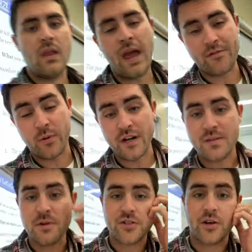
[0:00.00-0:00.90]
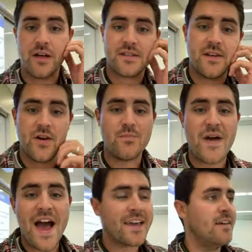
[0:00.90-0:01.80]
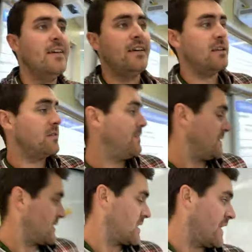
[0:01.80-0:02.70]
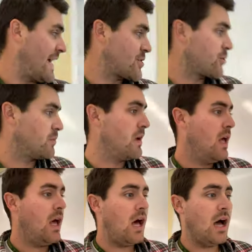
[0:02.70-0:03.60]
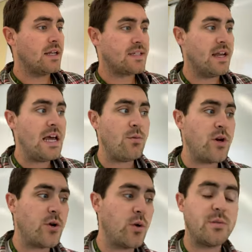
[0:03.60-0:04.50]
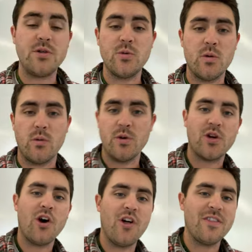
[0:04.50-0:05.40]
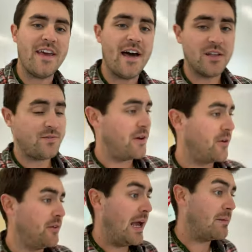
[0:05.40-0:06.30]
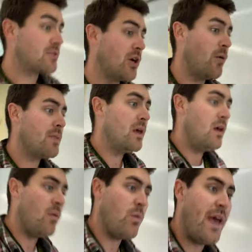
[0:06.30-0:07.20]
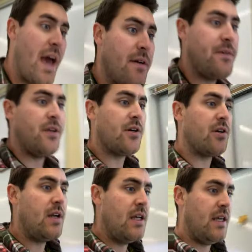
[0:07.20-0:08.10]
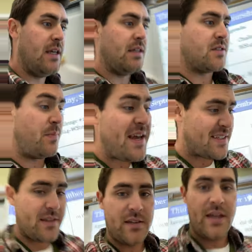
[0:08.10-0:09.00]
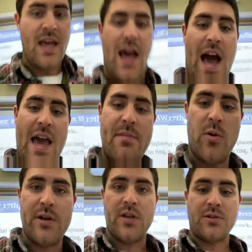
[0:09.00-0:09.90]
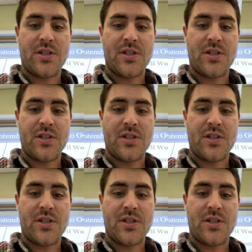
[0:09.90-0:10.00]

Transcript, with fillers: Hey everybody, it's Mr. Gustin here, back in the physics classroom. Uh, today we are going to be doing what we call the elevator lab. So what we have here is basically, I am going to go